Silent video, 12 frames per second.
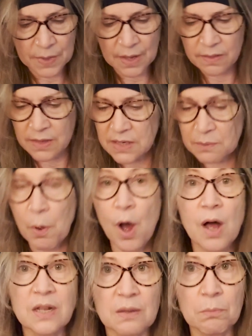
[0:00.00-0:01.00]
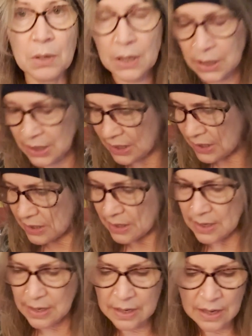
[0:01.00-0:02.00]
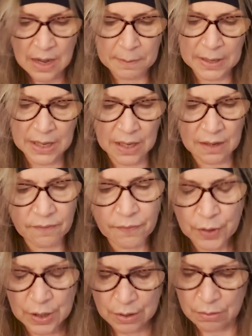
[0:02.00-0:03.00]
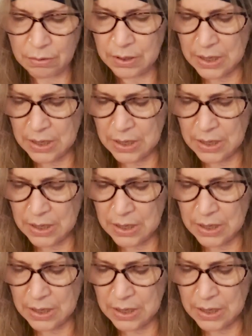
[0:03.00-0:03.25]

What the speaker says: this possibility coming in for you?